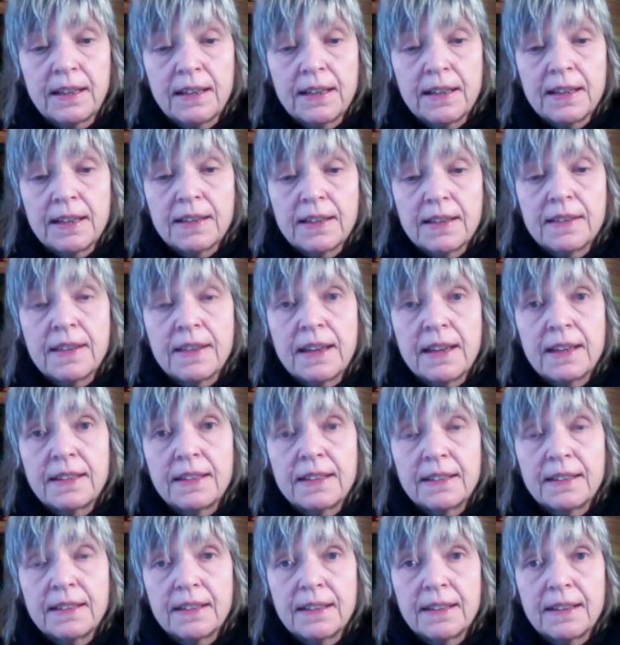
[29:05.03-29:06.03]
that
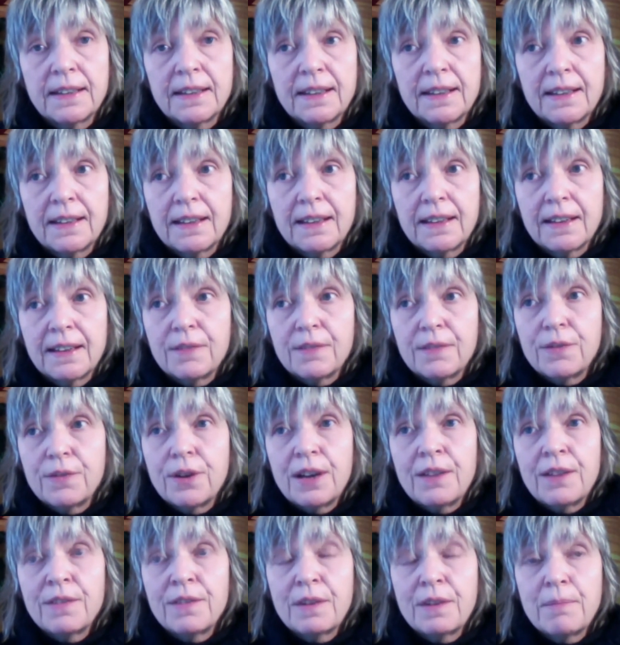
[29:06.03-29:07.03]
for
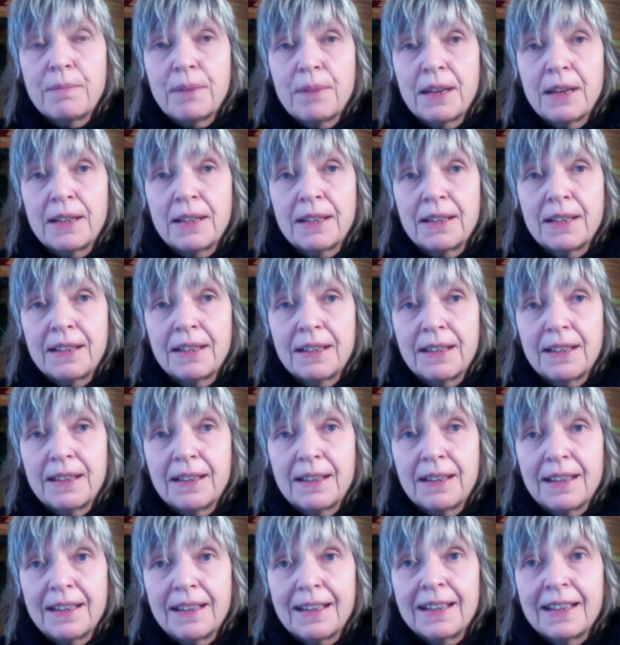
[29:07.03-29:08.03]
everybody
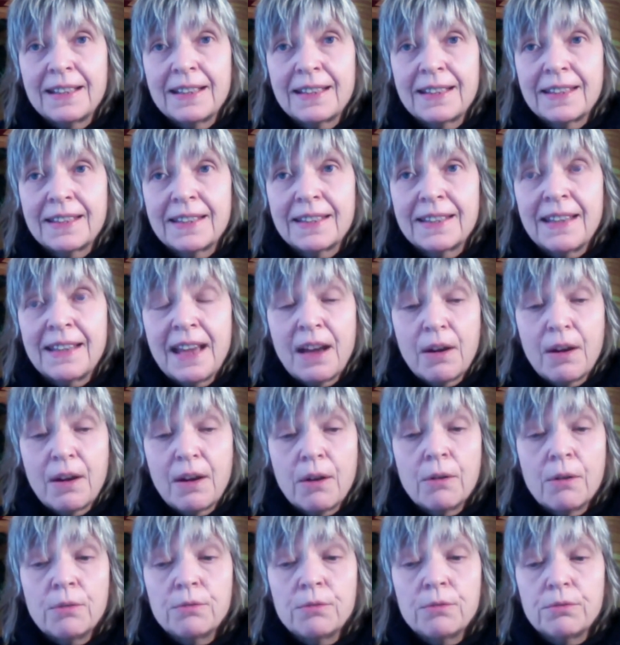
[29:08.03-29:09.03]
it's their
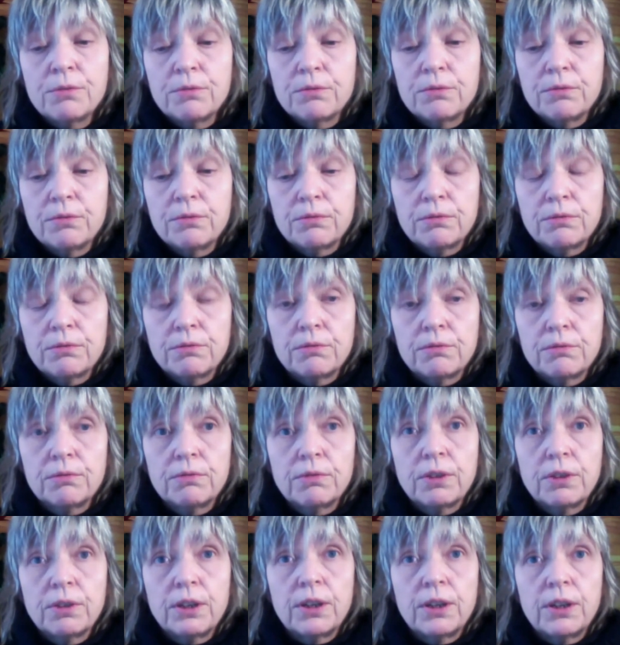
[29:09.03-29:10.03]
own
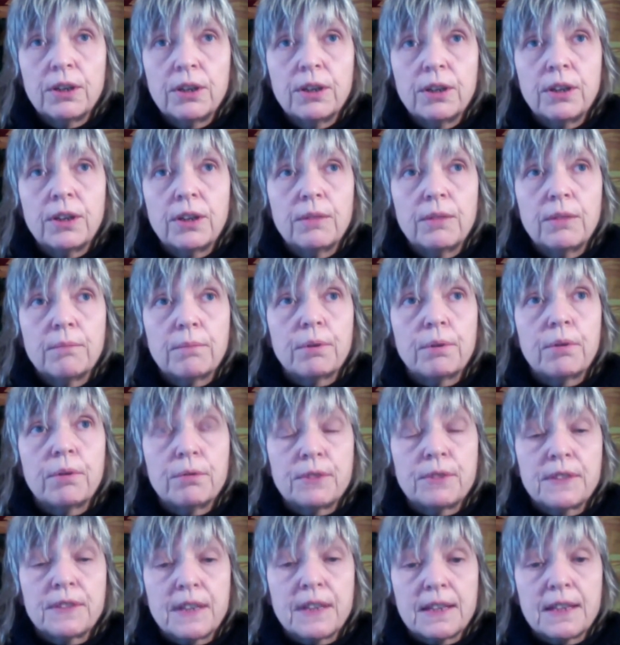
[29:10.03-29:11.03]

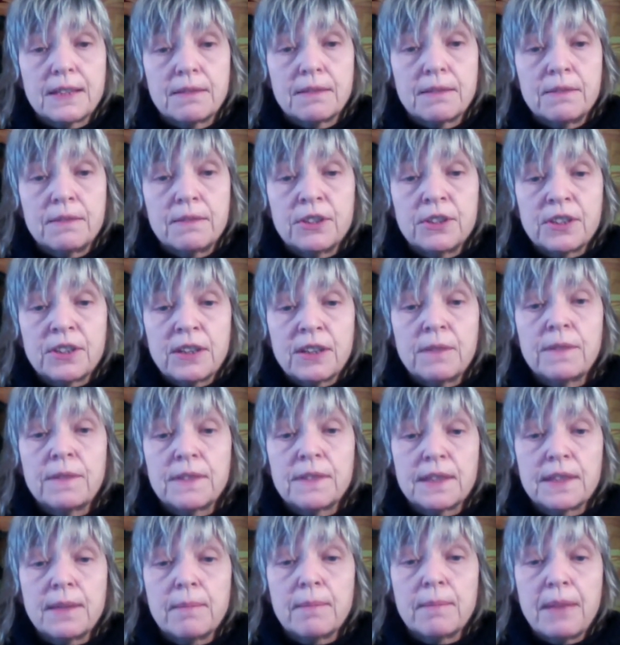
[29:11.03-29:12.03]
process which
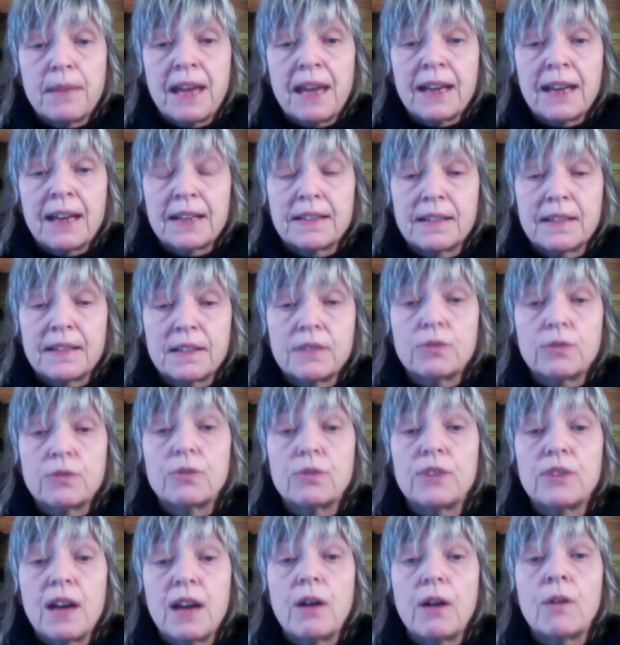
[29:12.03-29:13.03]
gives them access to
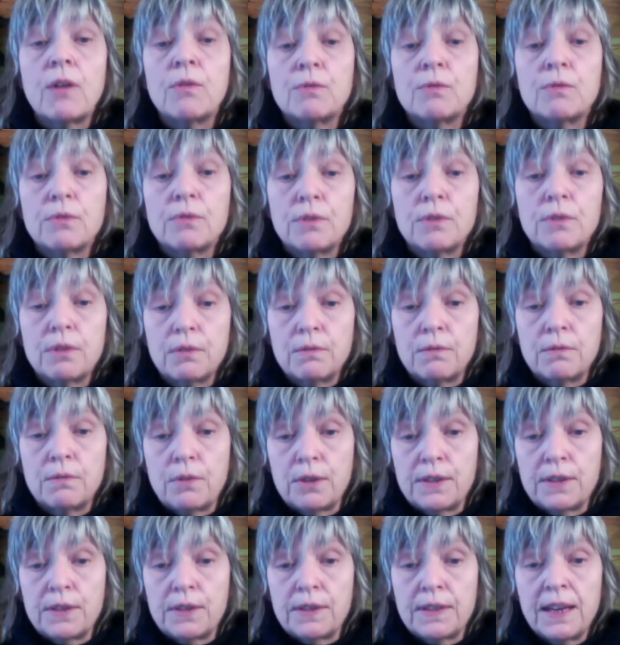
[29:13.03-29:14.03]
their own
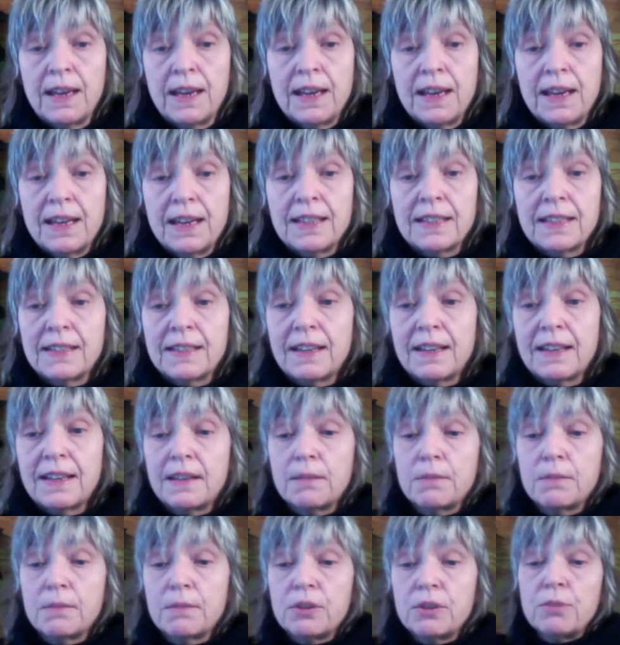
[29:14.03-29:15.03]
voice. It's nothing
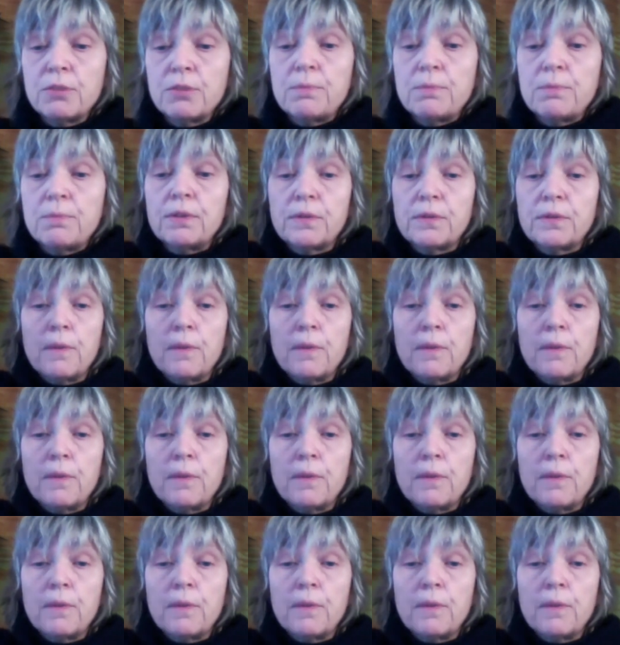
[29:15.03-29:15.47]
which you put from